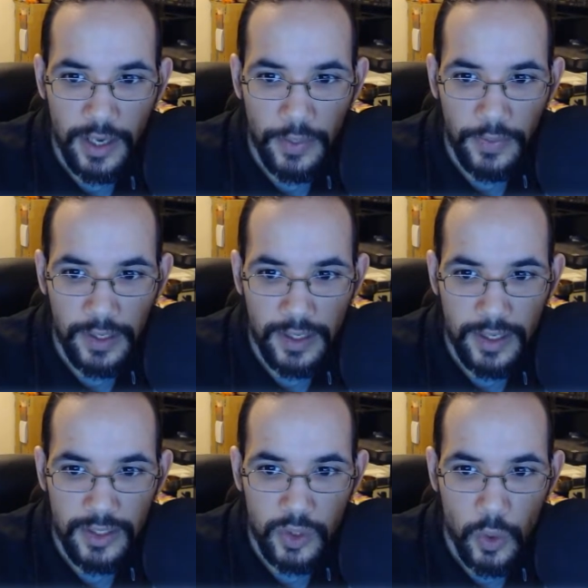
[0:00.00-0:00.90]
Athena
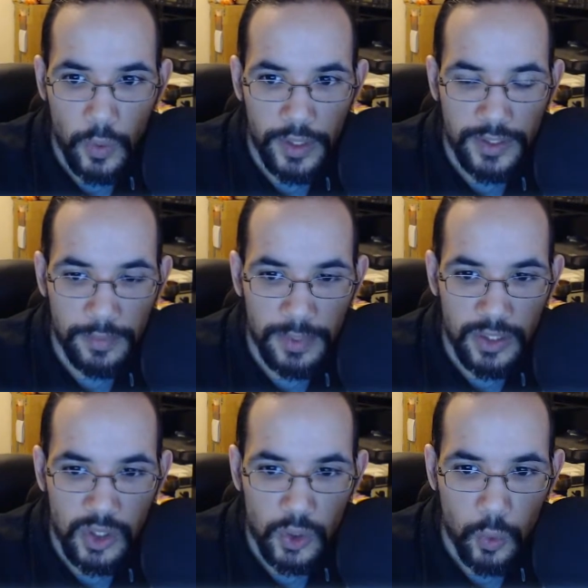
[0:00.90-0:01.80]
is going to be
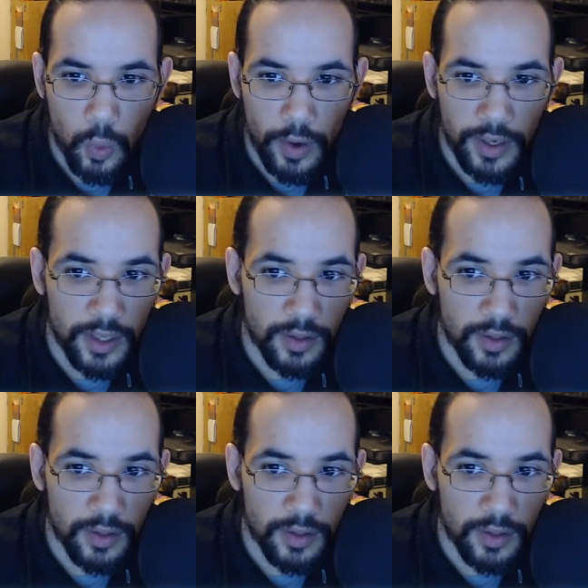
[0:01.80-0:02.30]
squaring